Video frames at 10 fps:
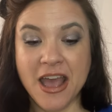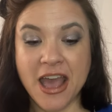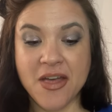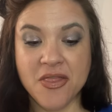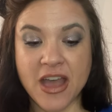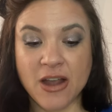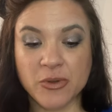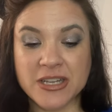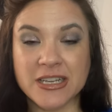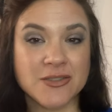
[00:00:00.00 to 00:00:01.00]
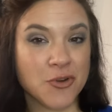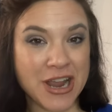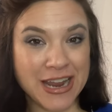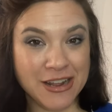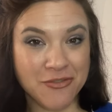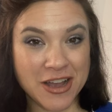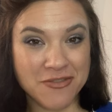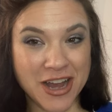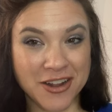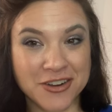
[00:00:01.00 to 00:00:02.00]
And that retails for $85.
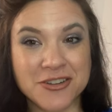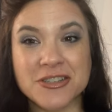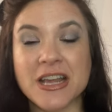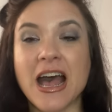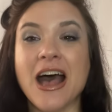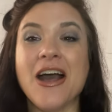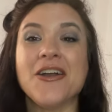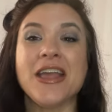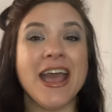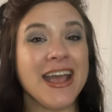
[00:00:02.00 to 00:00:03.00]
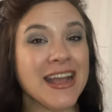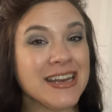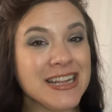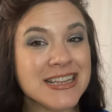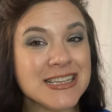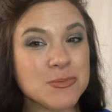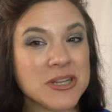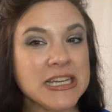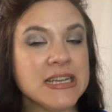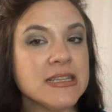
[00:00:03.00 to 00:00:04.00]
Okay, I need this,
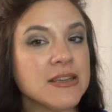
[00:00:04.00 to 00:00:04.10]
please.